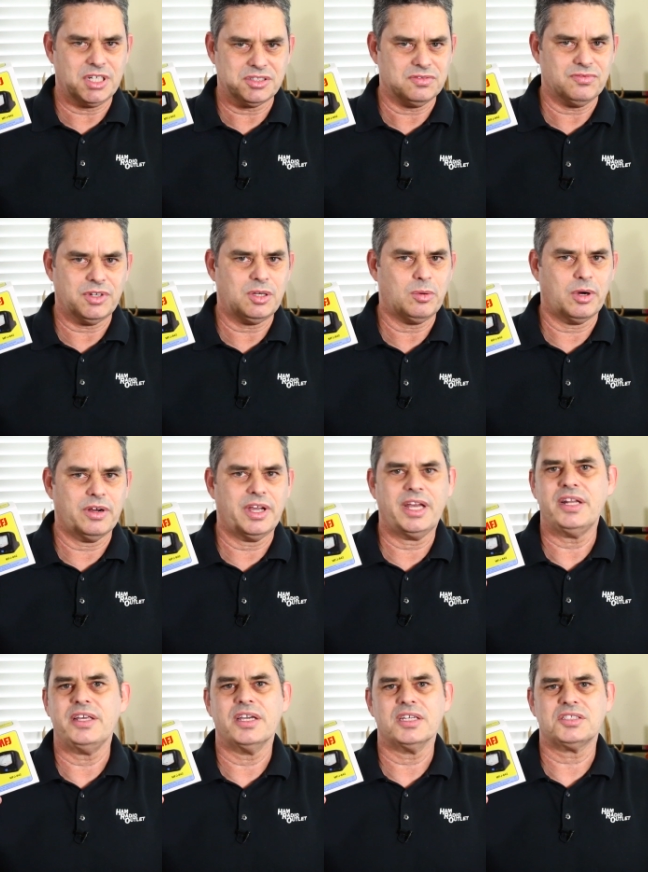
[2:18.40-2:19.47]
doesn't require
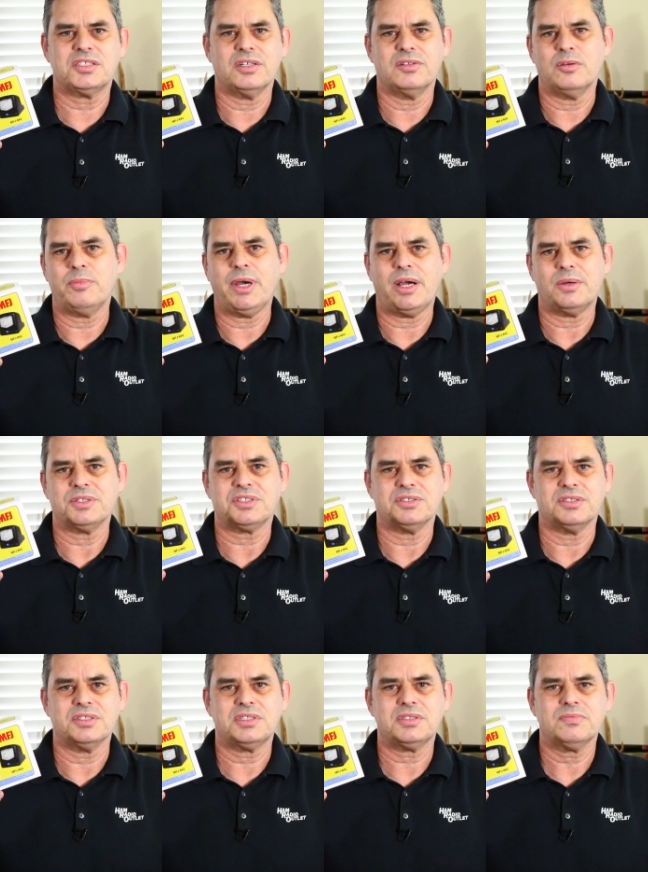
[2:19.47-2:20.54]
any external power
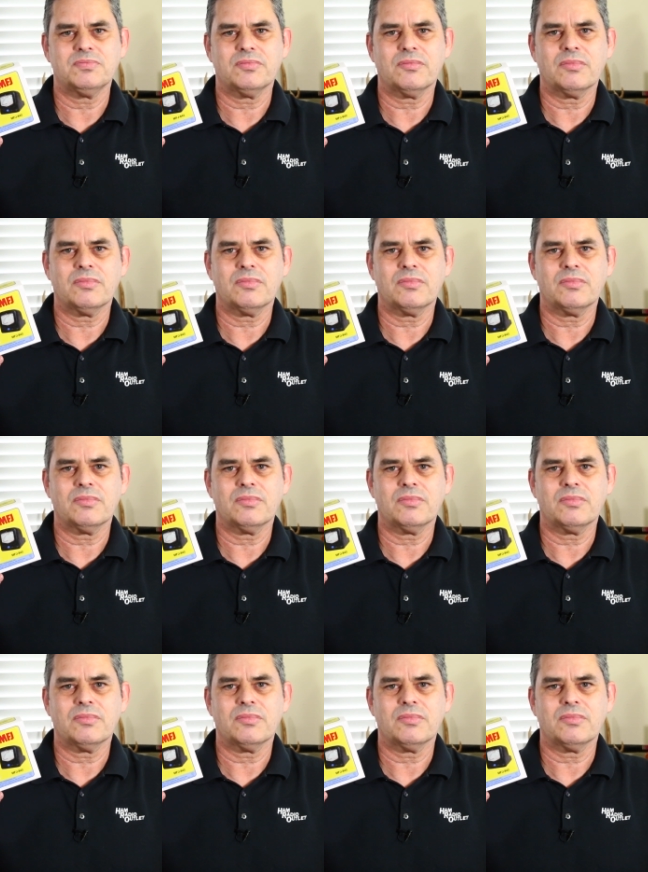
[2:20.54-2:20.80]
source.